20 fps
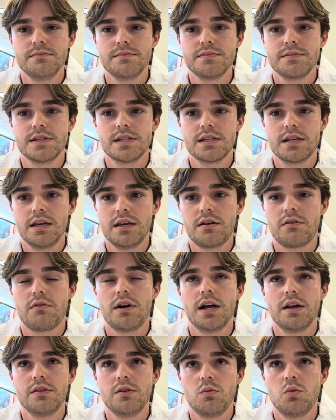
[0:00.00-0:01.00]
skin
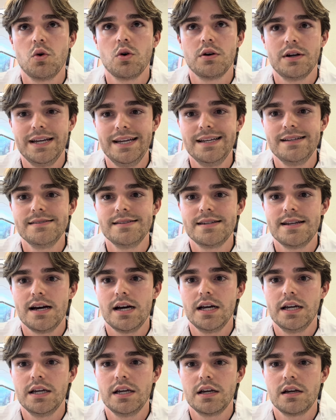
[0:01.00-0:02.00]
around the wart is
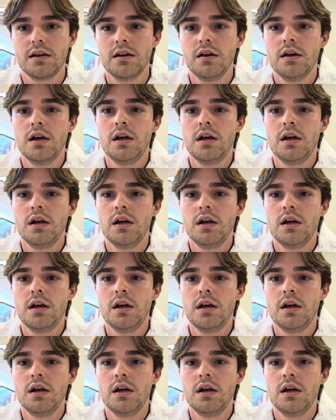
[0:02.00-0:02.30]
dying.